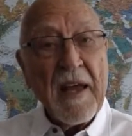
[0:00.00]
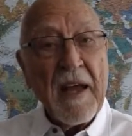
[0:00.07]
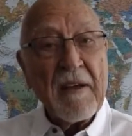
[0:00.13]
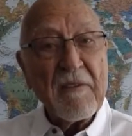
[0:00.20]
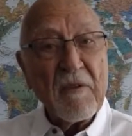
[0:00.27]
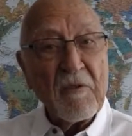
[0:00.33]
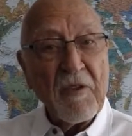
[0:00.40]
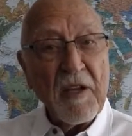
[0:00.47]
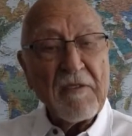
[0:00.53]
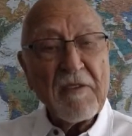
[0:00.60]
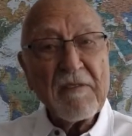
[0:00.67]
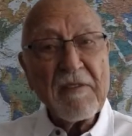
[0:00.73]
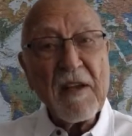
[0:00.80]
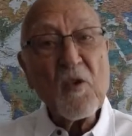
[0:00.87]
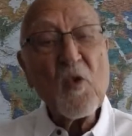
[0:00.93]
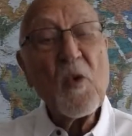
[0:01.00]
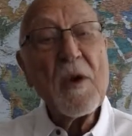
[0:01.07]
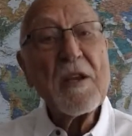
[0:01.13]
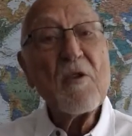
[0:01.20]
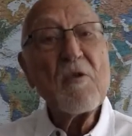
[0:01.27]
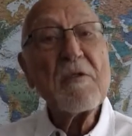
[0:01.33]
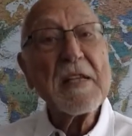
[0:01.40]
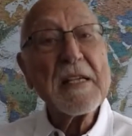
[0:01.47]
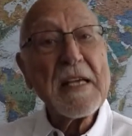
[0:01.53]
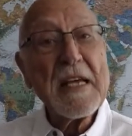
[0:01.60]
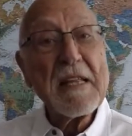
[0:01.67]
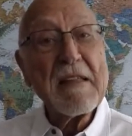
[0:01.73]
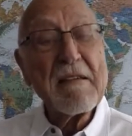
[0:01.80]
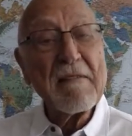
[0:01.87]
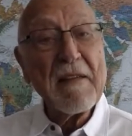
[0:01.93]
And so Jesus says, when you see
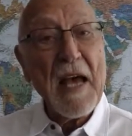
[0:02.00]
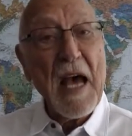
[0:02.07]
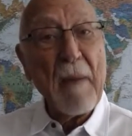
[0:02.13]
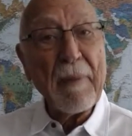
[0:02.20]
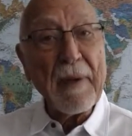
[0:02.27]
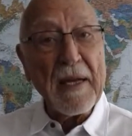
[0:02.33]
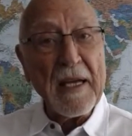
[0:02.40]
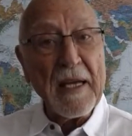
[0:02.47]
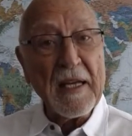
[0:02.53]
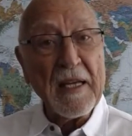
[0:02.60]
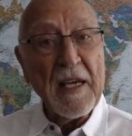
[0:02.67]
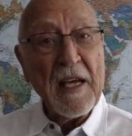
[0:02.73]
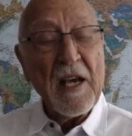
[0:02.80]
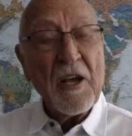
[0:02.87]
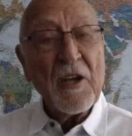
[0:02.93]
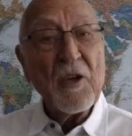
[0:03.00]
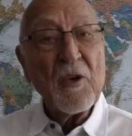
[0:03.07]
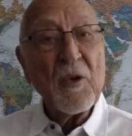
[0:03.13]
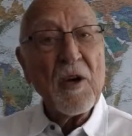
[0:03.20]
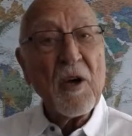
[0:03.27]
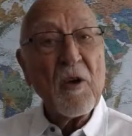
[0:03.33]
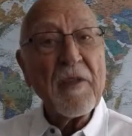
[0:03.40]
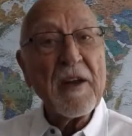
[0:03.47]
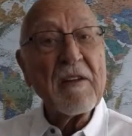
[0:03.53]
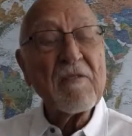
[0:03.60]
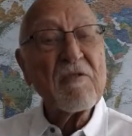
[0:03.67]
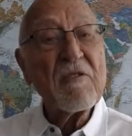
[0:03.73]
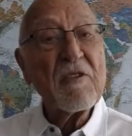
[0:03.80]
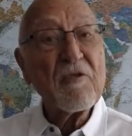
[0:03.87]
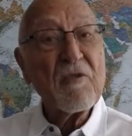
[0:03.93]
this happening, you'll know that its
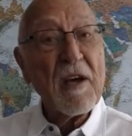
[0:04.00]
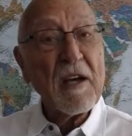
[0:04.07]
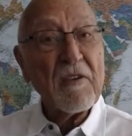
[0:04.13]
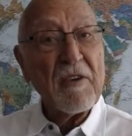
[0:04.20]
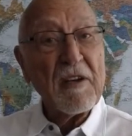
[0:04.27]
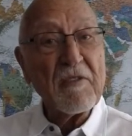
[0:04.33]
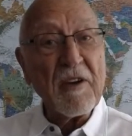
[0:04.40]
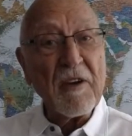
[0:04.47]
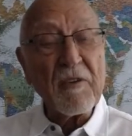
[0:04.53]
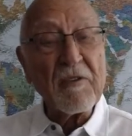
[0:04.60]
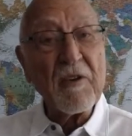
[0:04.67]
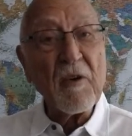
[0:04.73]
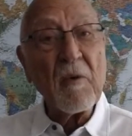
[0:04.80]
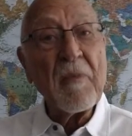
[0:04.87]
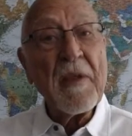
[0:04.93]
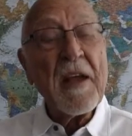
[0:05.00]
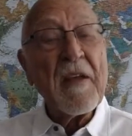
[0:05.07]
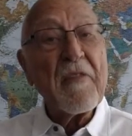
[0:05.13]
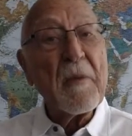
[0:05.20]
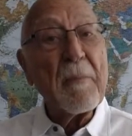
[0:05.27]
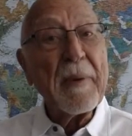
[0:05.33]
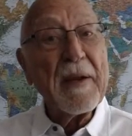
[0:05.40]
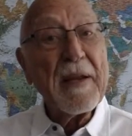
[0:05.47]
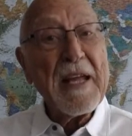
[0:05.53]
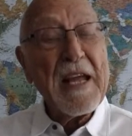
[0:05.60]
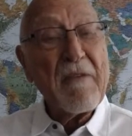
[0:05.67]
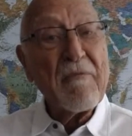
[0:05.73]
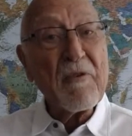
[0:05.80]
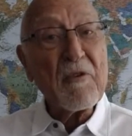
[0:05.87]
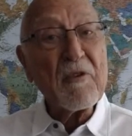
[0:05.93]
destruction is near. So the
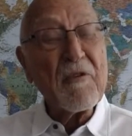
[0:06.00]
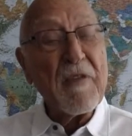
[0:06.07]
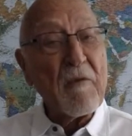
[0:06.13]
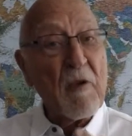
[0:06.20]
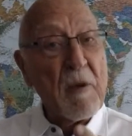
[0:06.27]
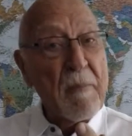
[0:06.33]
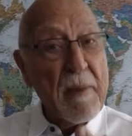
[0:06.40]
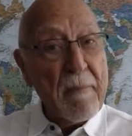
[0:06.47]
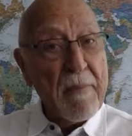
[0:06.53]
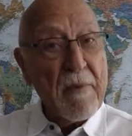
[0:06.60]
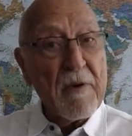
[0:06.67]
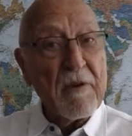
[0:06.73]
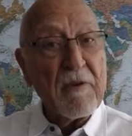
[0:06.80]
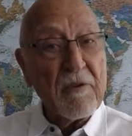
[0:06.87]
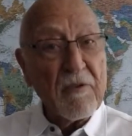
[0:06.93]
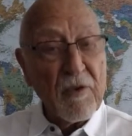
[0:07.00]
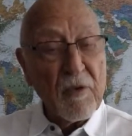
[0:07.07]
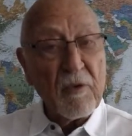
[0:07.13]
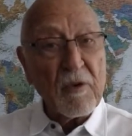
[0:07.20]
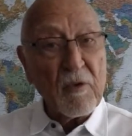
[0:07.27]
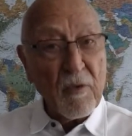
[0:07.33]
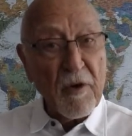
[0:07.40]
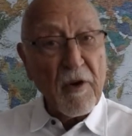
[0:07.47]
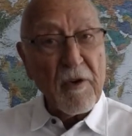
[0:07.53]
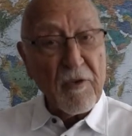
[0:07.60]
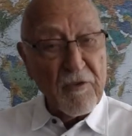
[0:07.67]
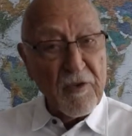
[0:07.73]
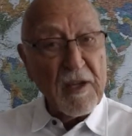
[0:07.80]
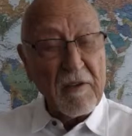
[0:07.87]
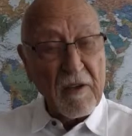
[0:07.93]
believers that remembered Yeshua's words,
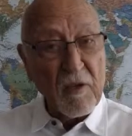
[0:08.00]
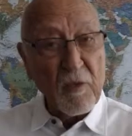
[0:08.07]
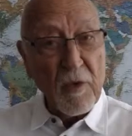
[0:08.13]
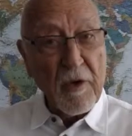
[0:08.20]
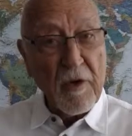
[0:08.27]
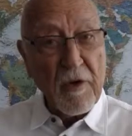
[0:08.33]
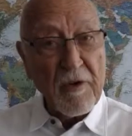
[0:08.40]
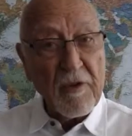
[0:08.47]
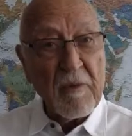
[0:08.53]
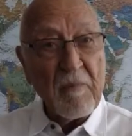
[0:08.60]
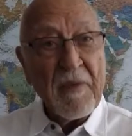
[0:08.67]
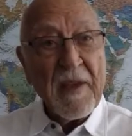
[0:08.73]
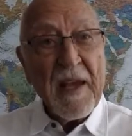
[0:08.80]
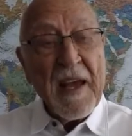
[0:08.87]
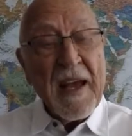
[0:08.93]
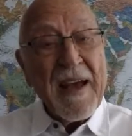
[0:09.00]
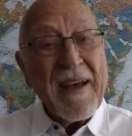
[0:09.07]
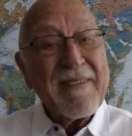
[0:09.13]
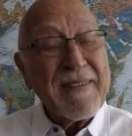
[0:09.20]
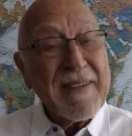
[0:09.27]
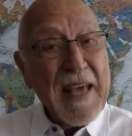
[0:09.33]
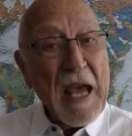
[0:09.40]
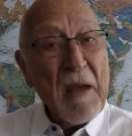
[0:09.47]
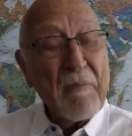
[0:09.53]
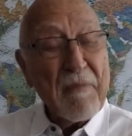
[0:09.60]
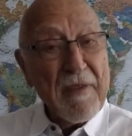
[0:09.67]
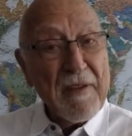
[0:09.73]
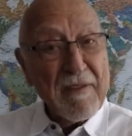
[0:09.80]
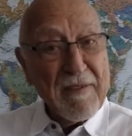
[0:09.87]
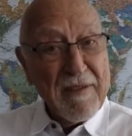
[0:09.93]
Jesus' words, escaped
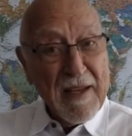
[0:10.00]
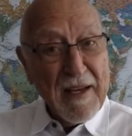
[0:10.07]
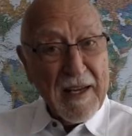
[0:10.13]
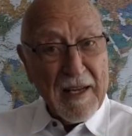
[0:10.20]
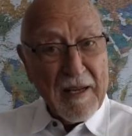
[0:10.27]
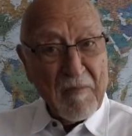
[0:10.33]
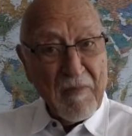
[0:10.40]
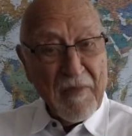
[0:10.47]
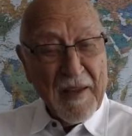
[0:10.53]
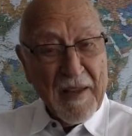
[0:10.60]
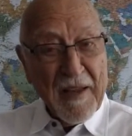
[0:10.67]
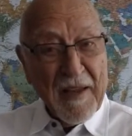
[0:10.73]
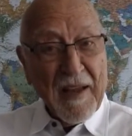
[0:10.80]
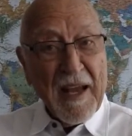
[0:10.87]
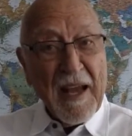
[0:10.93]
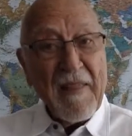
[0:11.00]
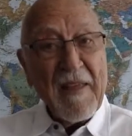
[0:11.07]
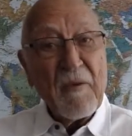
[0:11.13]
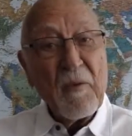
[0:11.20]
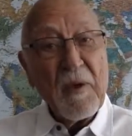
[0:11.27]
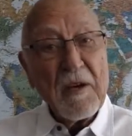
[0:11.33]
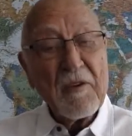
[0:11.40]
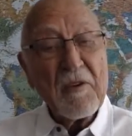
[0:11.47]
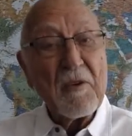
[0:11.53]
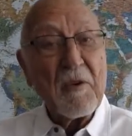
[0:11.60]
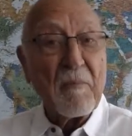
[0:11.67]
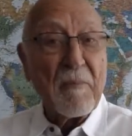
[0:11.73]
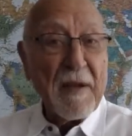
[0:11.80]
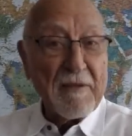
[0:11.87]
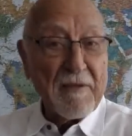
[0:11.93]
the city. And they went to a
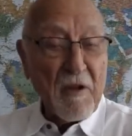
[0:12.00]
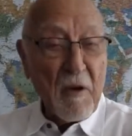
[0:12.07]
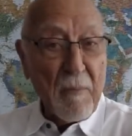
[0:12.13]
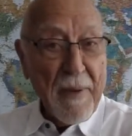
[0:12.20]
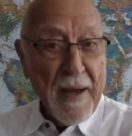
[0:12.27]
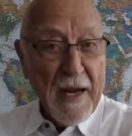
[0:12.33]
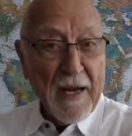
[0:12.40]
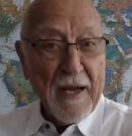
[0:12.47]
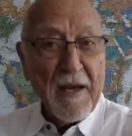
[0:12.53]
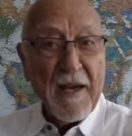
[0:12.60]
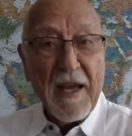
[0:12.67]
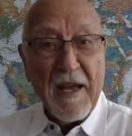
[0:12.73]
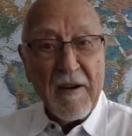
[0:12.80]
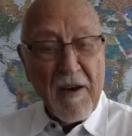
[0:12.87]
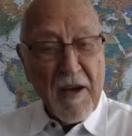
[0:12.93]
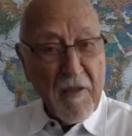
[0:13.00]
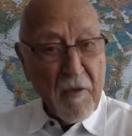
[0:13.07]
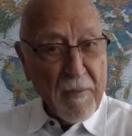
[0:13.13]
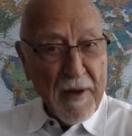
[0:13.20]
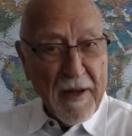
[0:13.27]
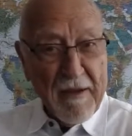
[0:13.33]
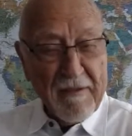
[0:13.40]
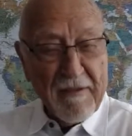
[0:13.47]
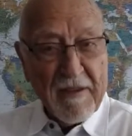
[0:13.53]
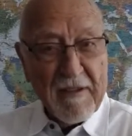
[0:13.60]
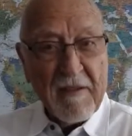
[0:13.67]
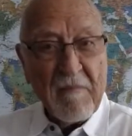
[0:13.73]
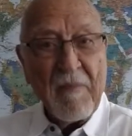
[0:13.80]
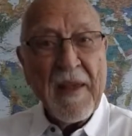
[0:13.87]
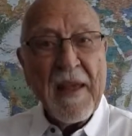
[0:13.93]
place called Pella and other
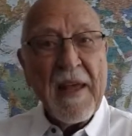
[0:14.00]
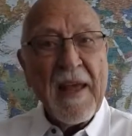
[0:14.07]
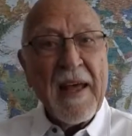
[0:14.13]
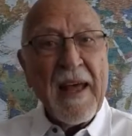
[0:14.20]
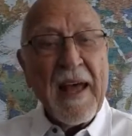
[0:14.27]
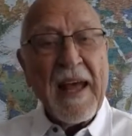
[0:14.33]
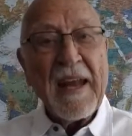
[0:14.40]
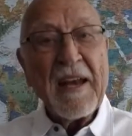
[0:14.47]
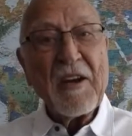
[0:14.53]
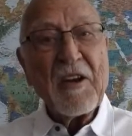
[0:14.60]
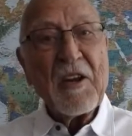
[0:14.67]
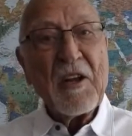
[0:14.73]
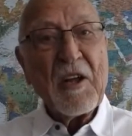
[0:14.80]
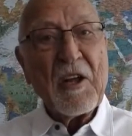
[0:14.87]
places. And